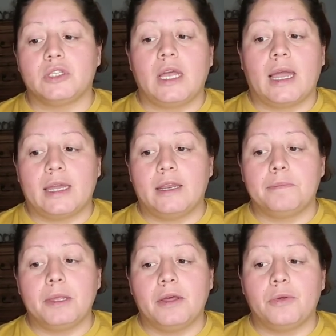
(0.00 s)
I hit up
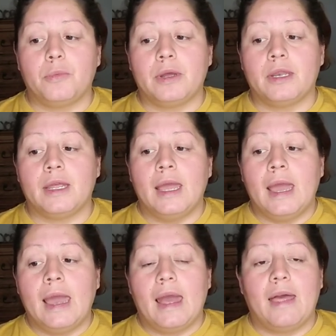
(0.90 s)
the other one,
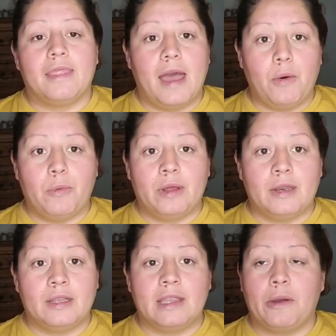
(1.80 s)
and that
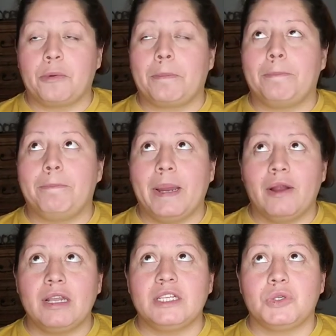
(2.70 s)
one they were
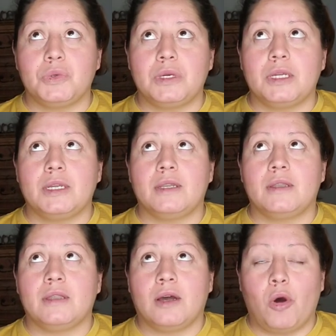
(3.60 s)
barely doing
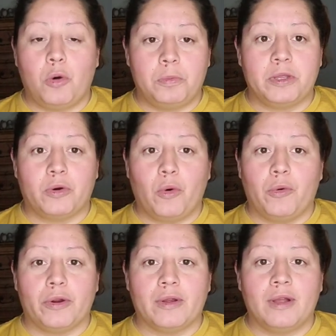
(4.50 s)
the home
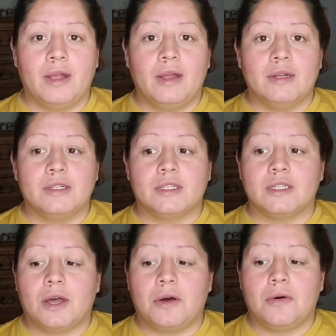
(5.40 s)
decor.
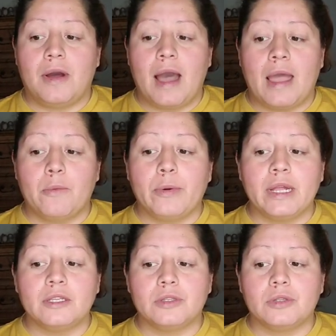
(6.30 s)
So I
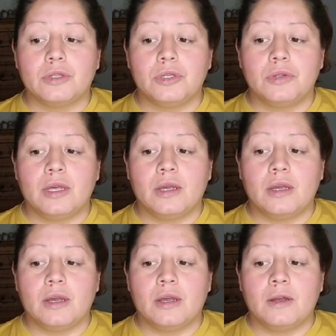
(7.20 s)
went to
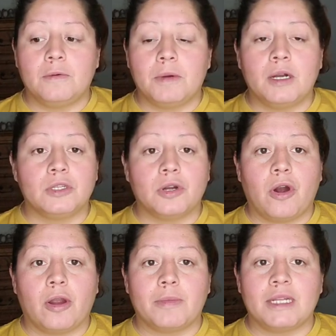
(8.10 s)
the
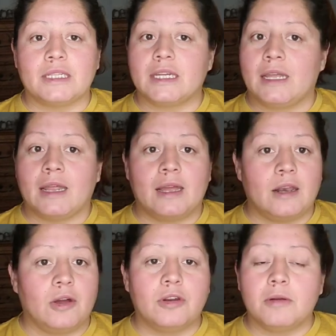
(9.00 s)
undergarments, and I
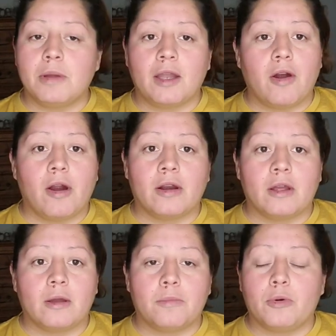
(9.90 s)
loaded my cart
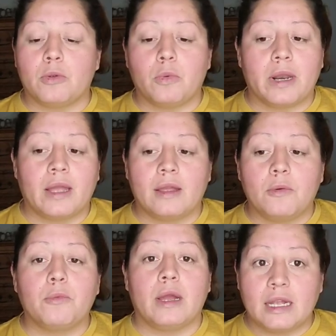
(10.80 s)
up with what I
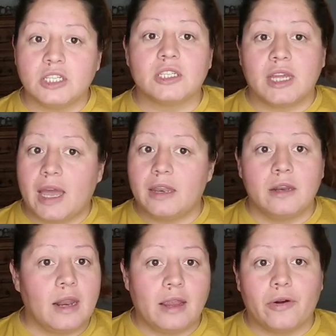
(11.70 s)
just scanned
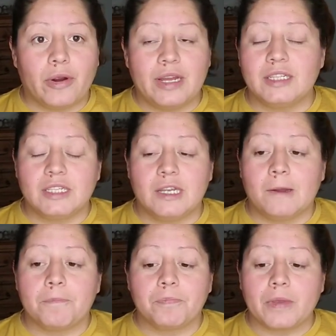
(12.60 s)
in like
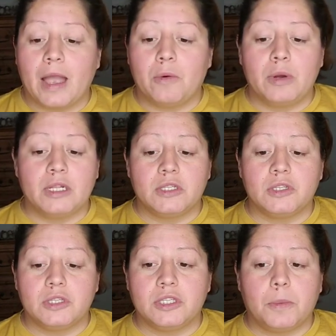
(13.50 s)
crazy. I went to
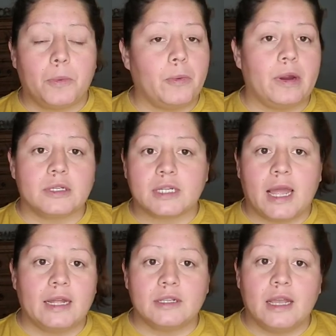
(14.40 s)
the Tupperware,
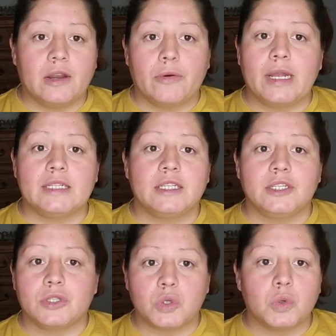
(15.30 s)
scanned like crazy,
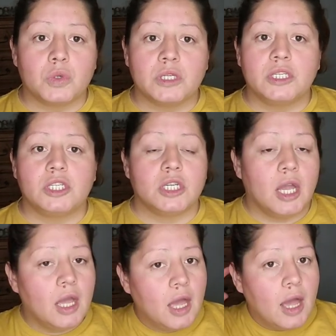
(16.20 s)
storage,
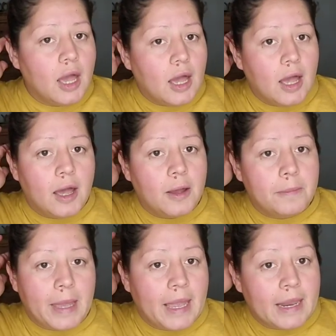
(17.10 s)
and
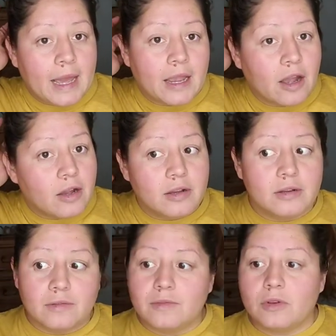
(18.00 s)
I
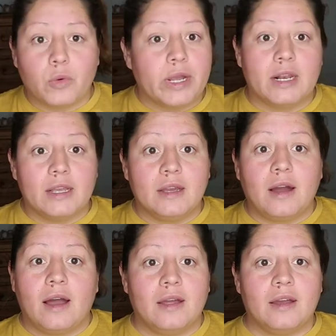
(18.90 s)
quickly
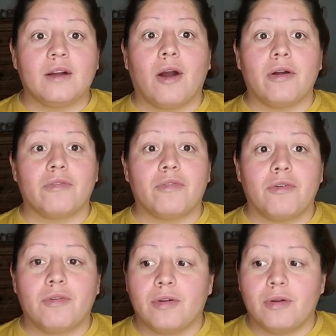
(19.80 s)
got a cart
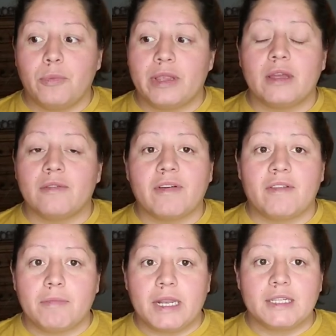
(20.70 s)
full within
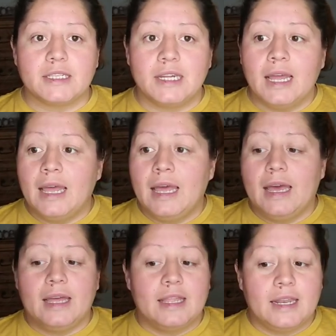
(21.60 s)
5 minutes.
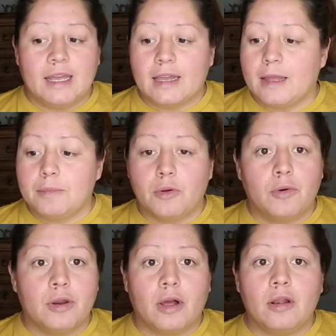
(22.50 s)
And then I kept
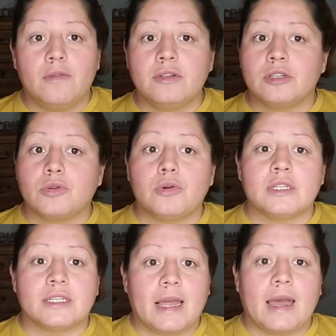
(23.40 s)
going all over the store
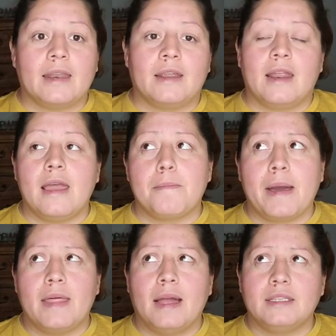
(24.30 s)
scanning, and
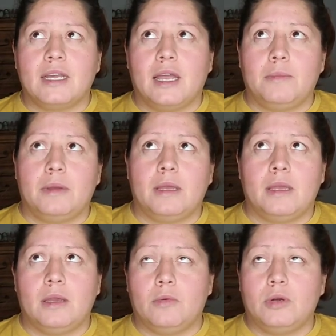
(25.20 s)
by that time
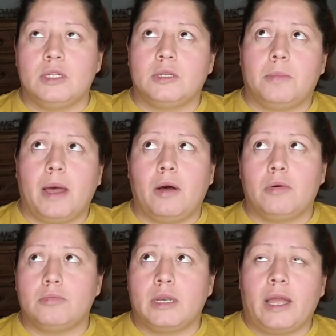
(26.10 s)
it was
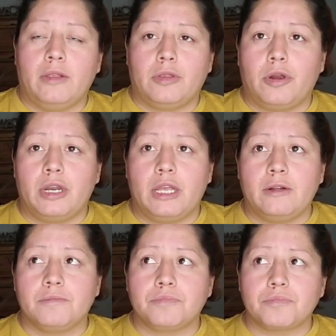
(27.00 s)
about
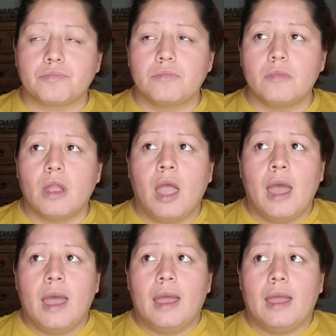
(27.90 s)
9:30,
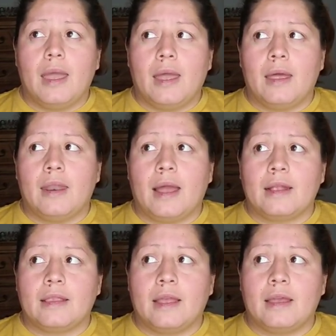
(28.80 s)
and I
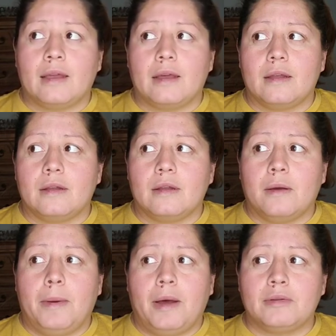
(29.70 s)
think
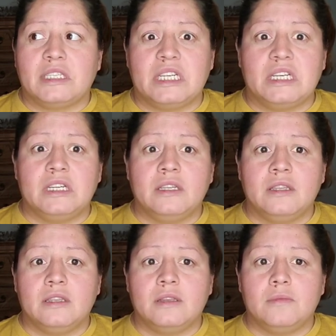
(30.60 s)
about 10,
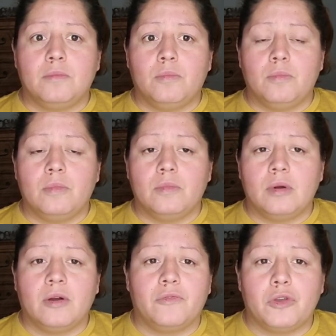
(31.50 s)

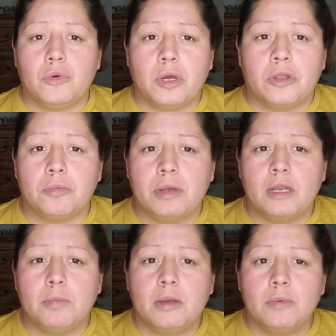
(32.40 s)
a few other
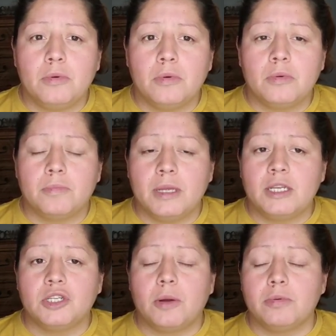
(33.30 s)
penny
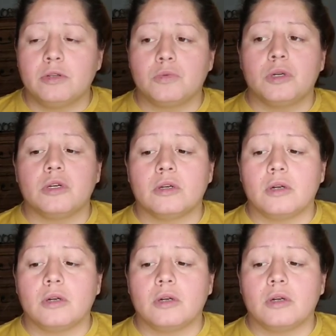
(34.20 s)
shoppers were